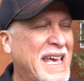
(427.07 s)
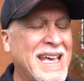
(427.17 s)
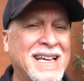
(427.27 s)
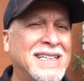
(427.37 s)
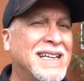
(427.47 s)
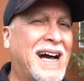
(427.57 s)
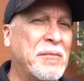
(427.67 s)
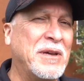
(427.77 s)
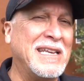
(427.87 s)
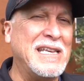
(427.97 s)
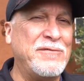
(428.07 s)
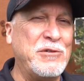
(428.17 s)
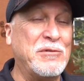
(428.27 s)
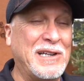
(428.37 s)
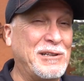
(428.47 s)
and I'm going to give
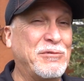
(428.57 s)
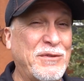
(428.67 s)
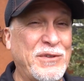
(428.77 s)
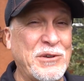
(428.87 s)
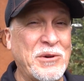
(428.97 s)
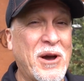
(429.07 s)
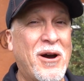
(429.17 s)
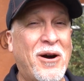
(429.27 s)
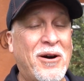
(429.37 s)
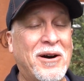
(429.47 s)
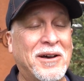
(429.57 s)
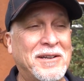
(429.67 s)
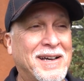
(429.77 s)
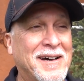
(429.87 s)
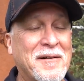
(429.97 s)
you a little review
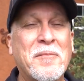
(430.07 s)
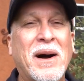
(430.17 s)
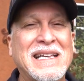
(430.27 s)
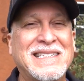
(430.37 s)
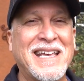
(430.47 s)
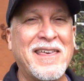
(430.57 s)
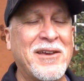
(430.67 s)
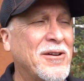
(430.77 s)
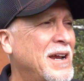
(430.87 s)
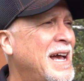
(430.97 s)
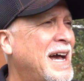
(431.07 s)
on uh, my stay there.